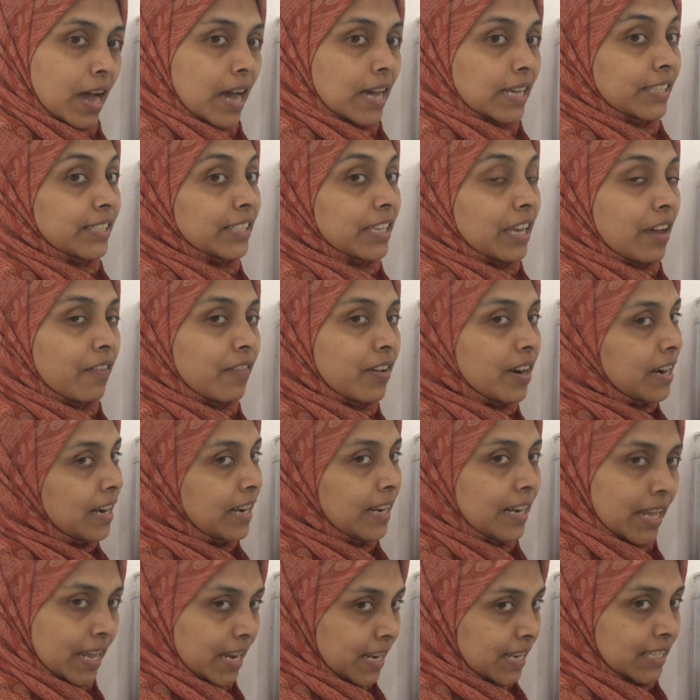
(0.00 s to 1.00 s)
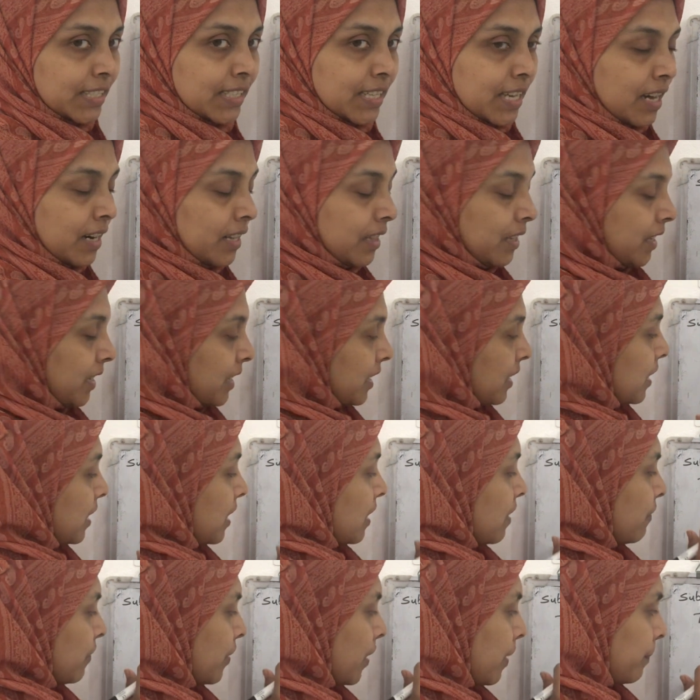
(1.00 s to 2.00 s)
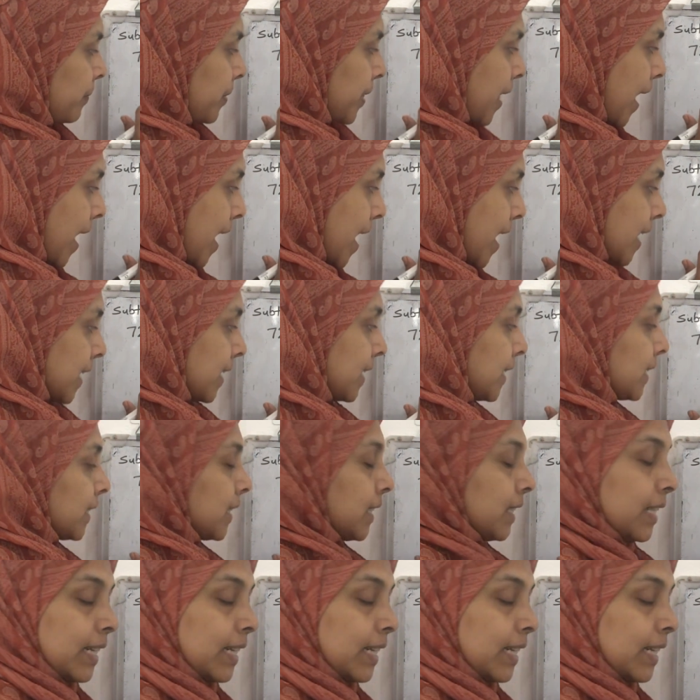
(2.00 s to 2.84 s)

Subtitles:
7 tens are there. From that